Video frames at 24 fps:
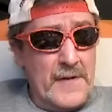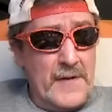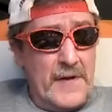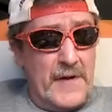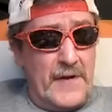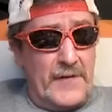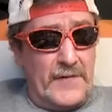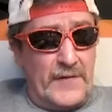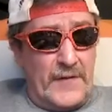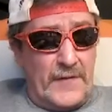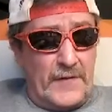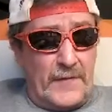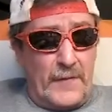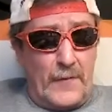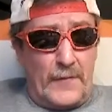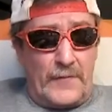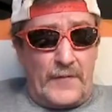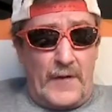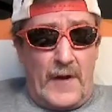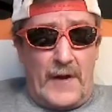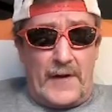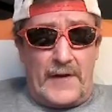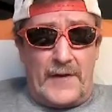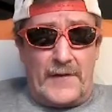he just
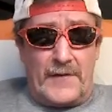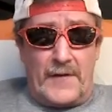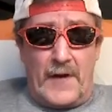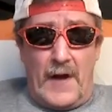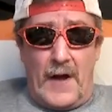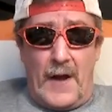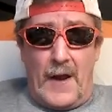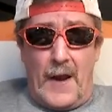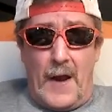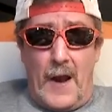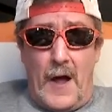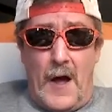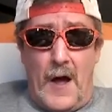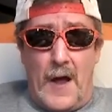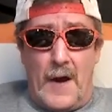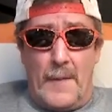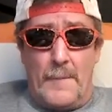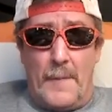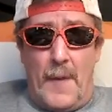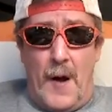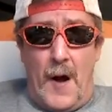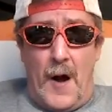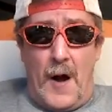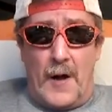looks like he's got a lot
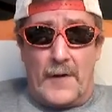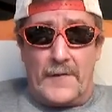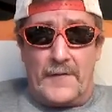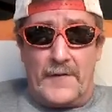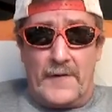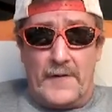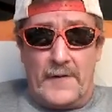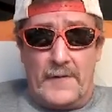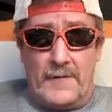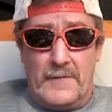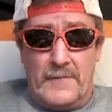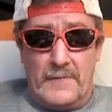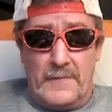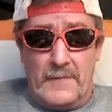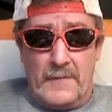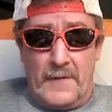of moxie.